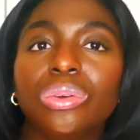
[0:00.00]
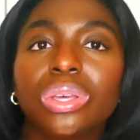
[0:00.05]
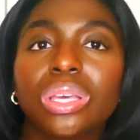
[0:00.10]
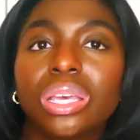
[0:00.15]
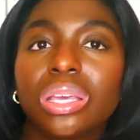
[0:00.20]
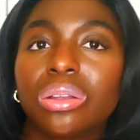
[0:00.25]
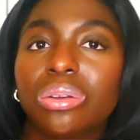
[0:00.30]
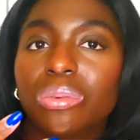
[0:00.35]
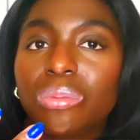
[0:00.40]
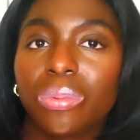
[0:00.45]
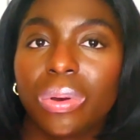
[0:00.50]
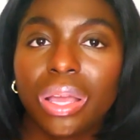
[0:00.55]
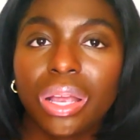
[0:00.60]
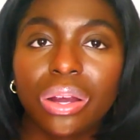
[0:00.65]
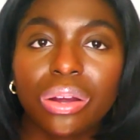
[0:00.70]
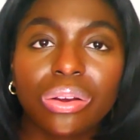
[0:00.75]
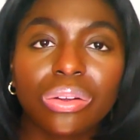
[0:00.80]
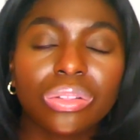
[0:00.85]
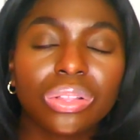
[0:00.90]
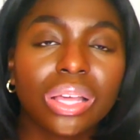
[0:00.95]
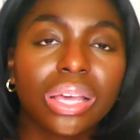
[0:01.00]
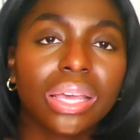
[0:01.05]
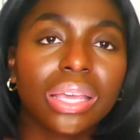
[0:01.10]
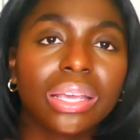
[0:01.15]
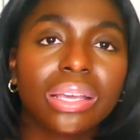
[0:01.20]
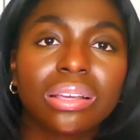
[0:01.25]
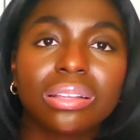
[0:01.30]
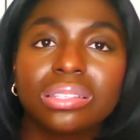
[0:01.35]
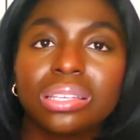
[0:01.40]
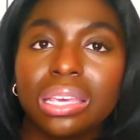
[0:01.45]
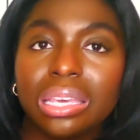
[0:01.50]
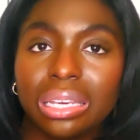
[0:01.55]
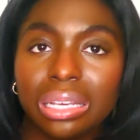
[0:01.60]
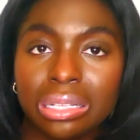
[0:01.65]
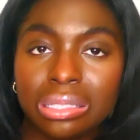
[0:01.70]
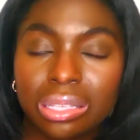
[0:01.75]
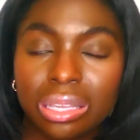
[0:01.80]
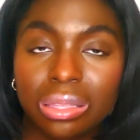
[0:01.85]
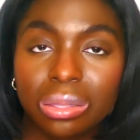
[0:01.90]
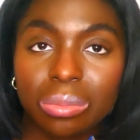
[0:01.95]
can wear like taken
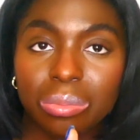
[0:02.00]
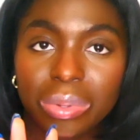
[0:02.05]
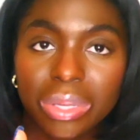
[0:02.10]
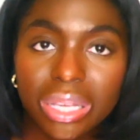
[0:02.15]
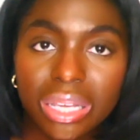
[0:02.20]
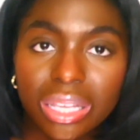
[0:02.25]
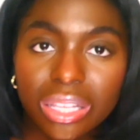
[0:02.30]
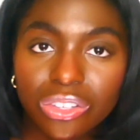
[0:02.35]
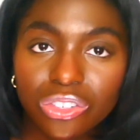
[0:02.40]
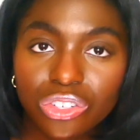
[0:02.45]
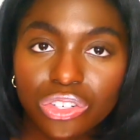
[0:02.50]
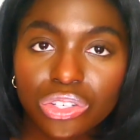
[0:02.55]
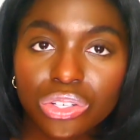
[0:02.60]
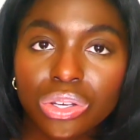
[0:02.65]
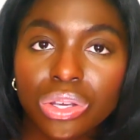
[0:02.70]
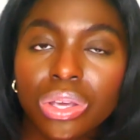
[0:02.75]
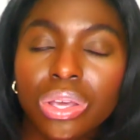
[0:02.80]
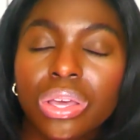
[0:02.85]
to the beach.